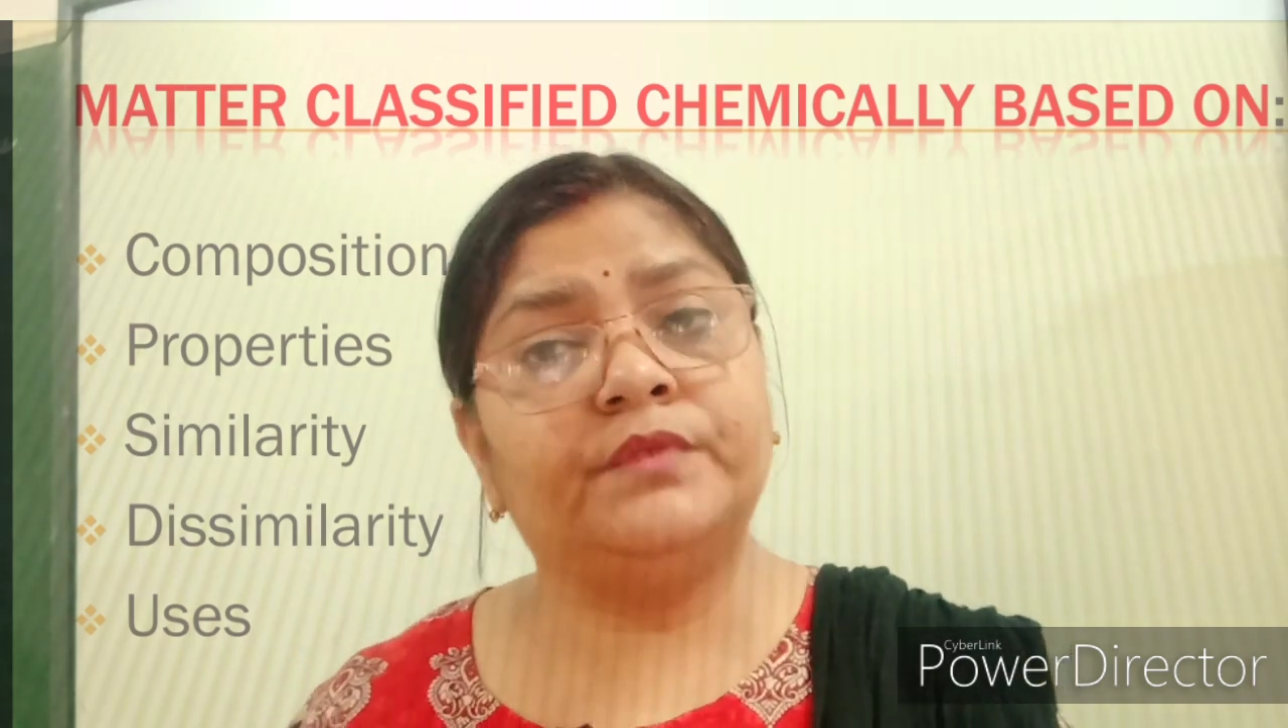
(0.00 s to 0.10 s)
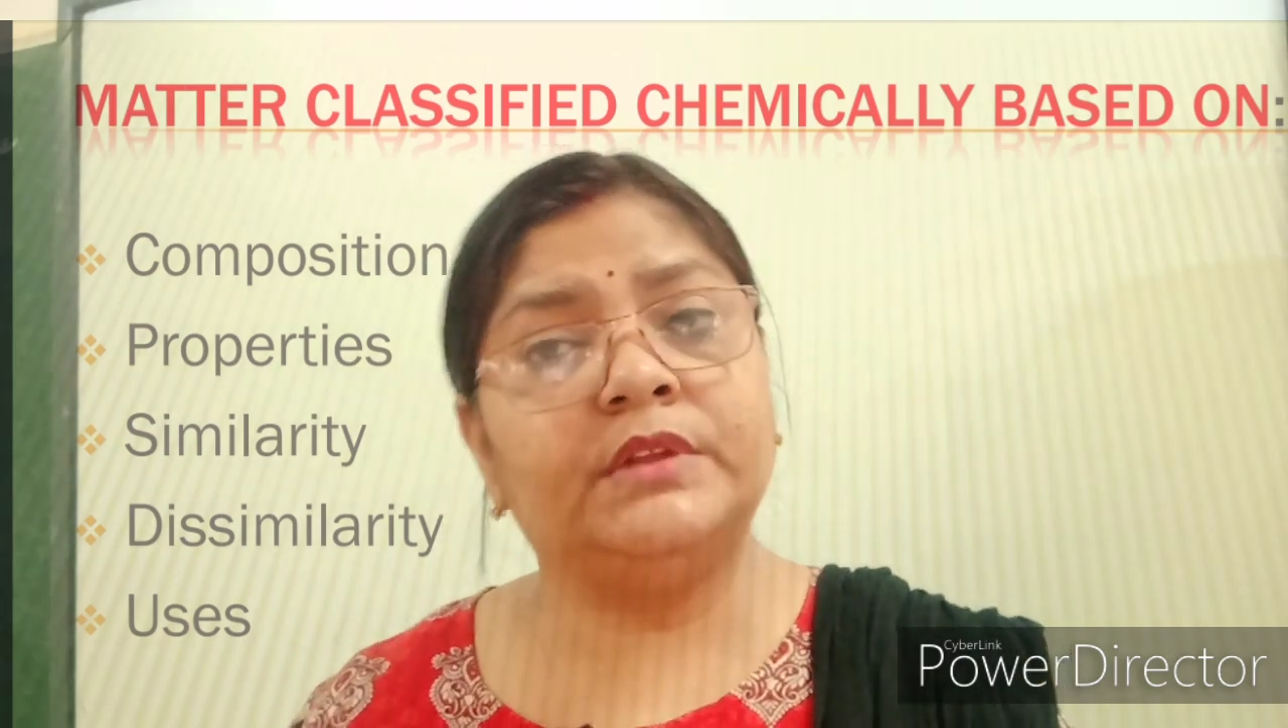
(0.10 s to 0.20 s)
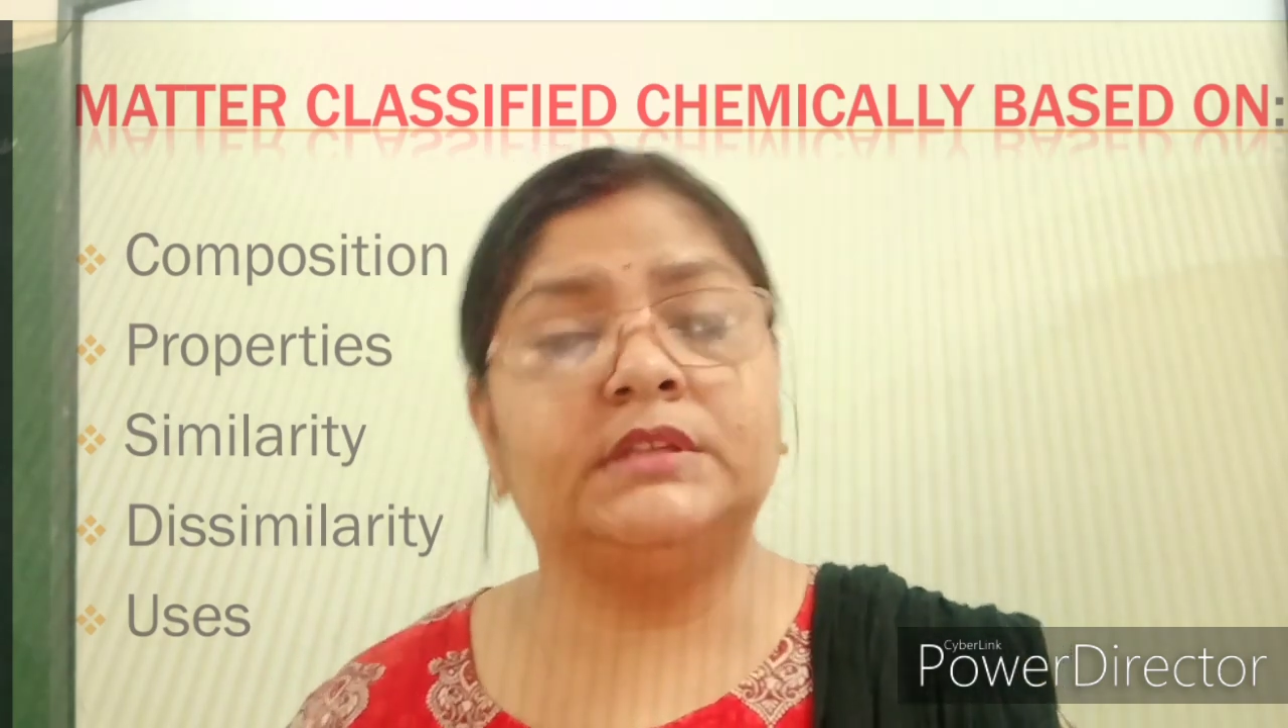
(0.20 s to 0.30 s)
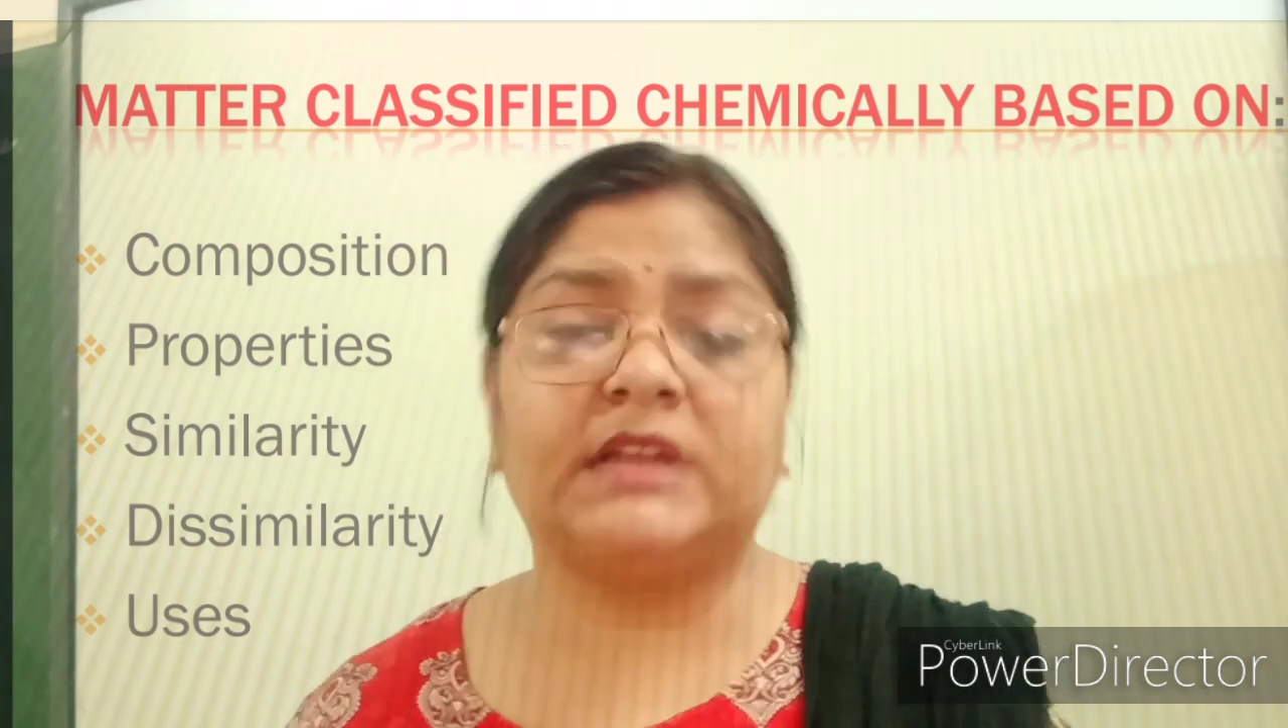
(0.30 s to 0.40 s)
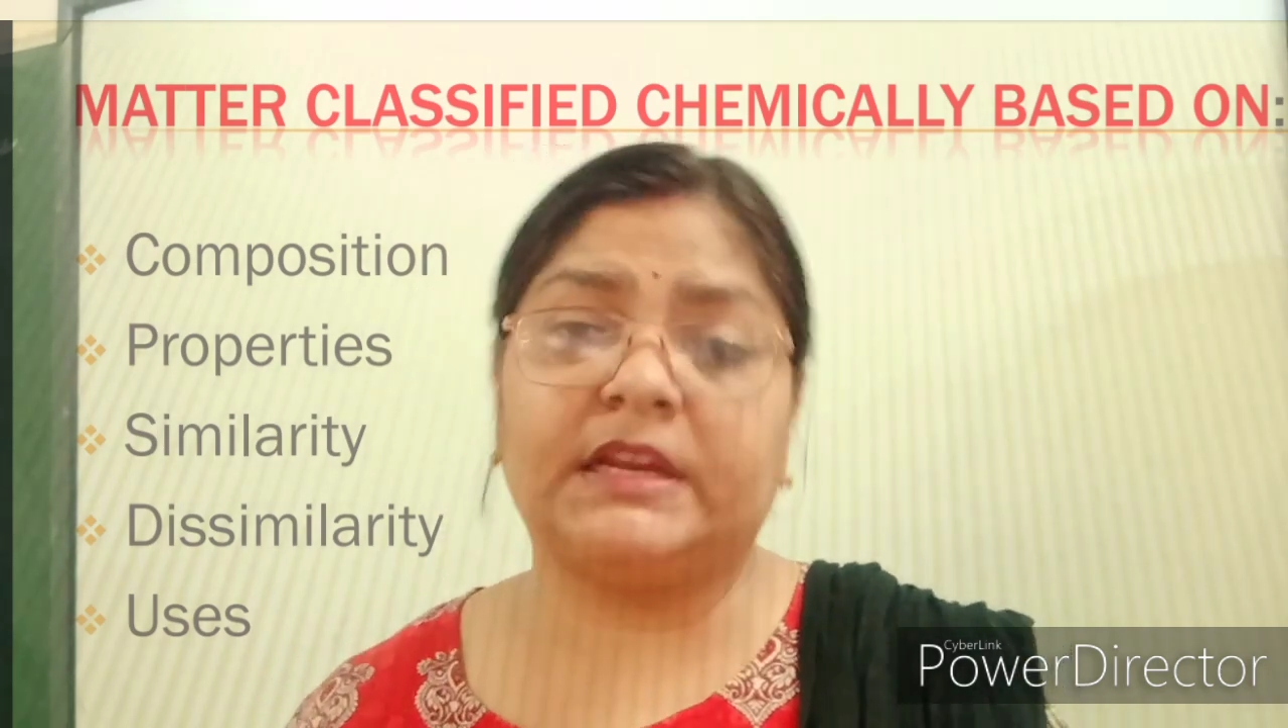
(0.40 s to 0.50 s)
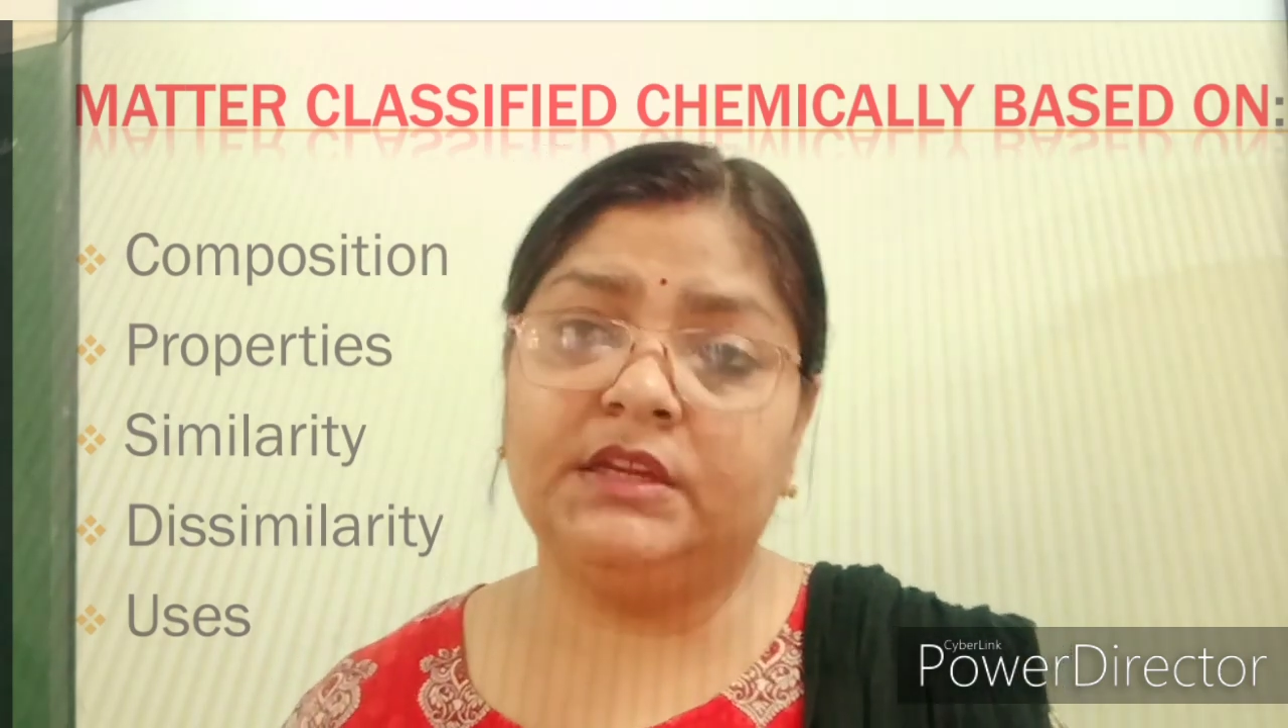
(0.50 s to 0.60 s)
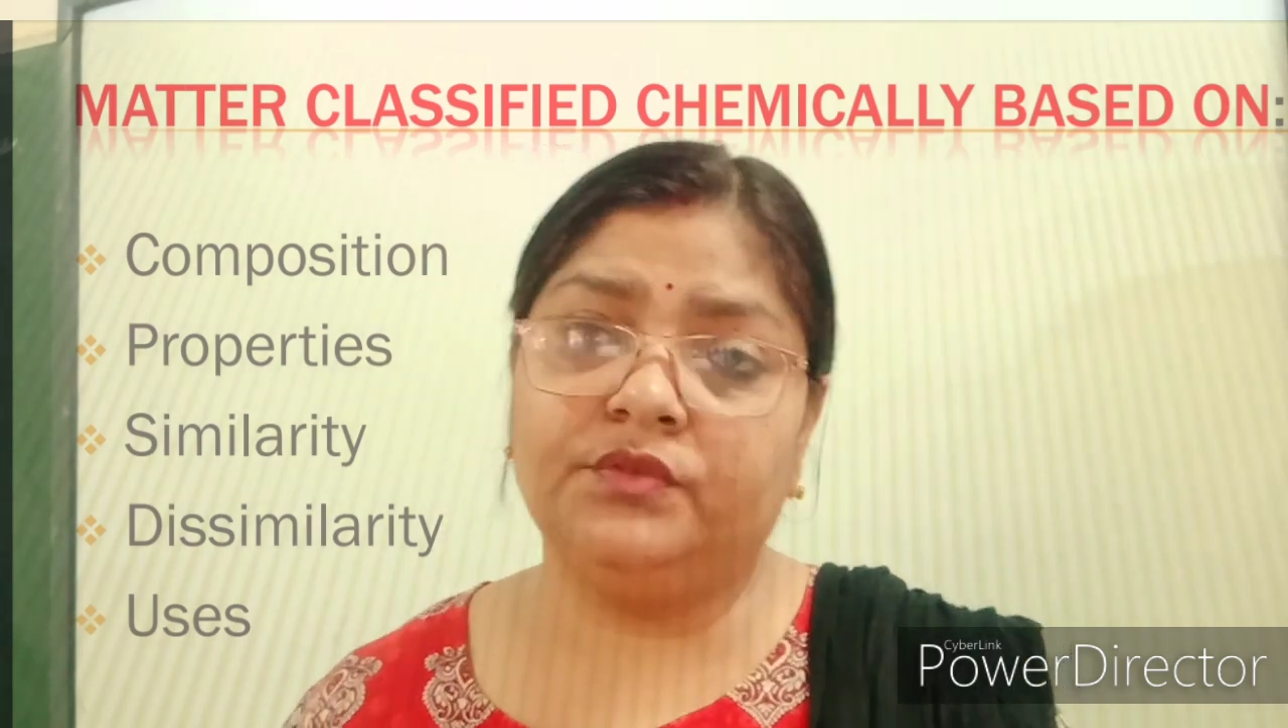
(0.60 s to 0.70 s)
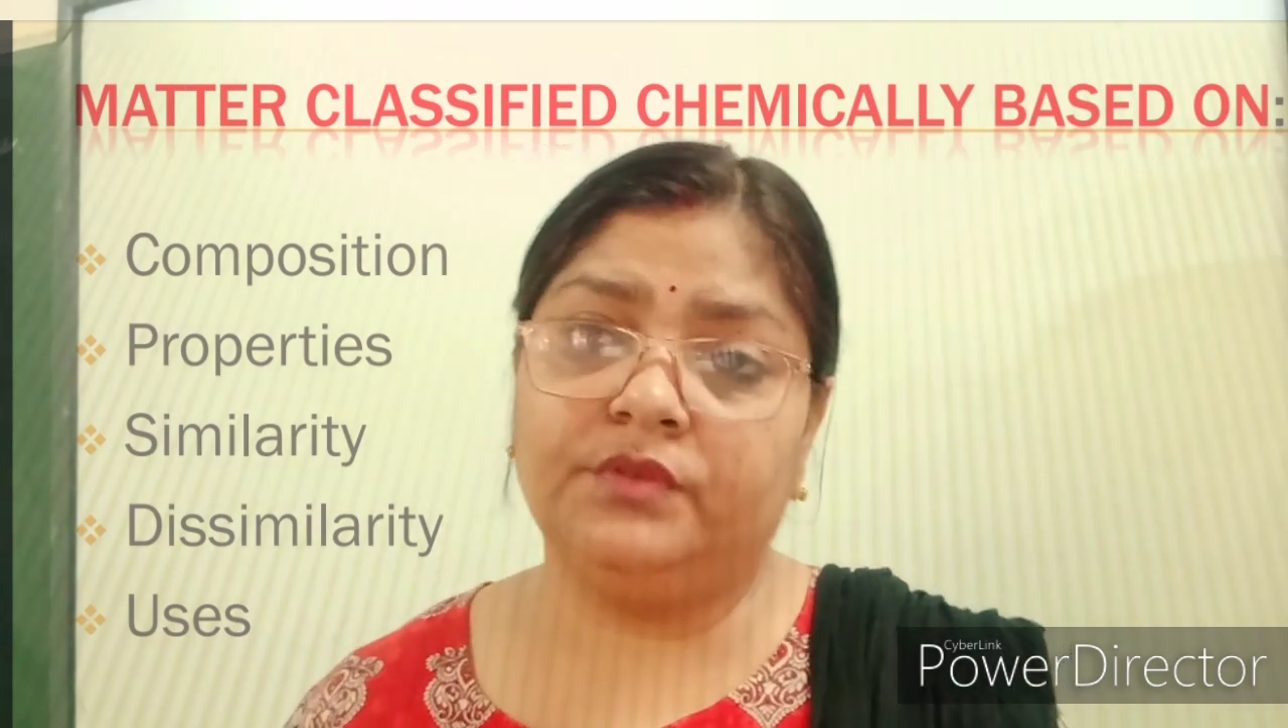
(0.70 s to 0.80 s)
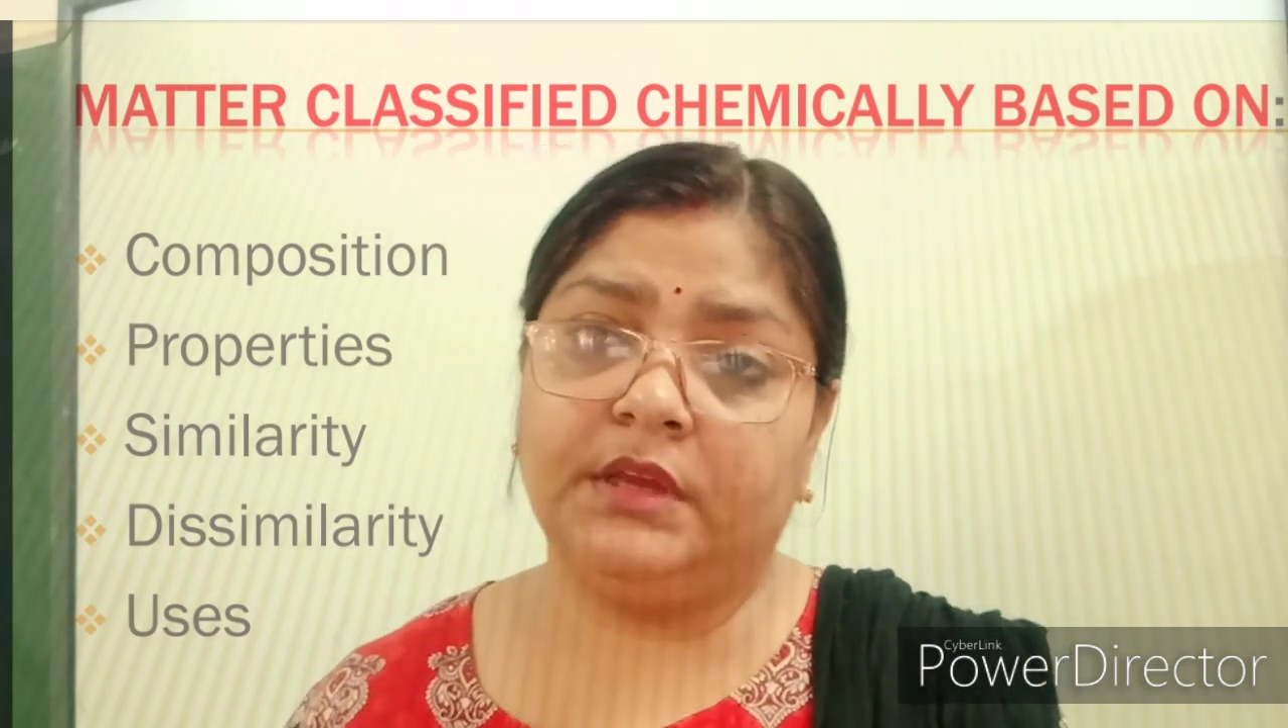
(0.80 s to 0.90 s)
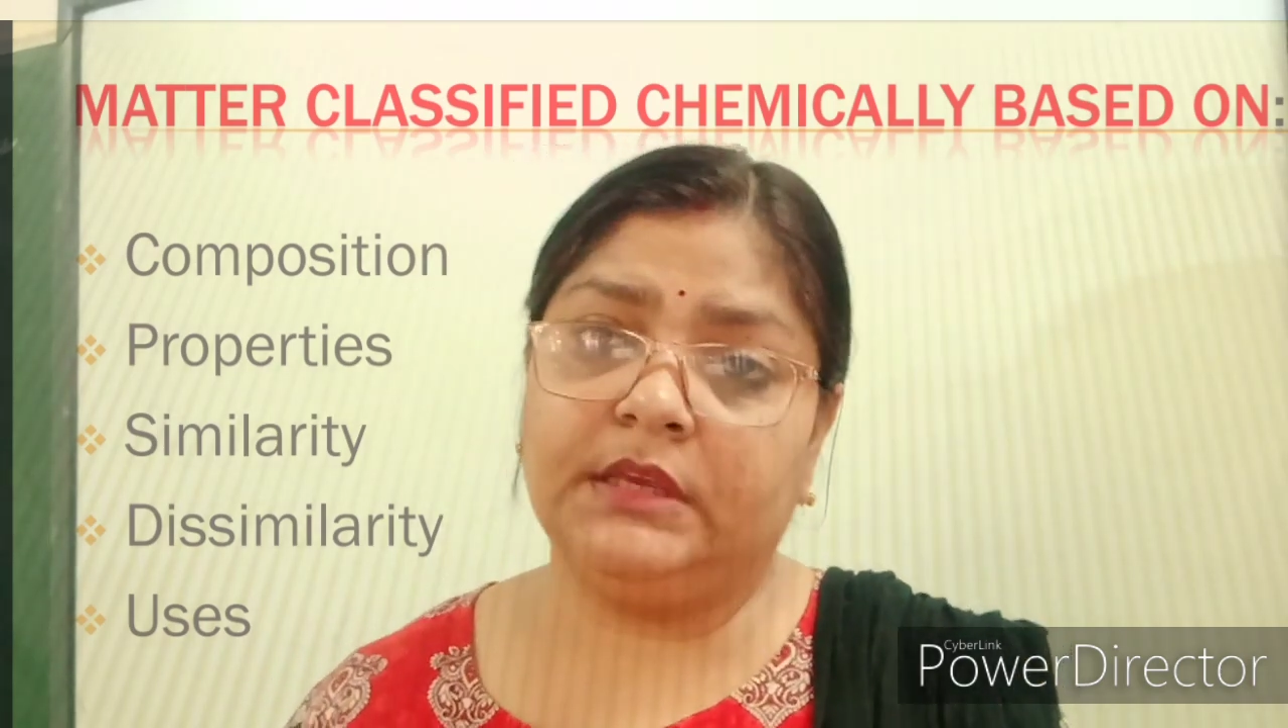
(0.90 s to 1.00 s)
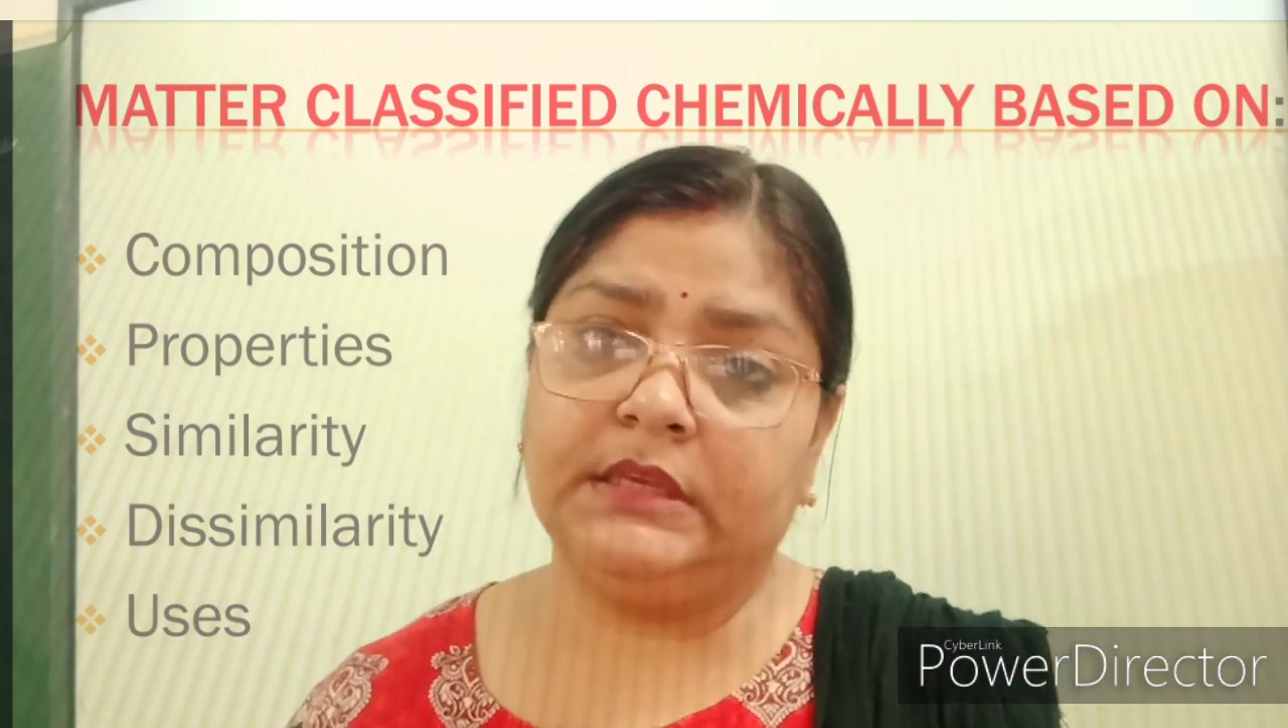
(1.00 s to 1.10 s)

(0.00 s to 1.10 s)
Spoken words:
we'll study today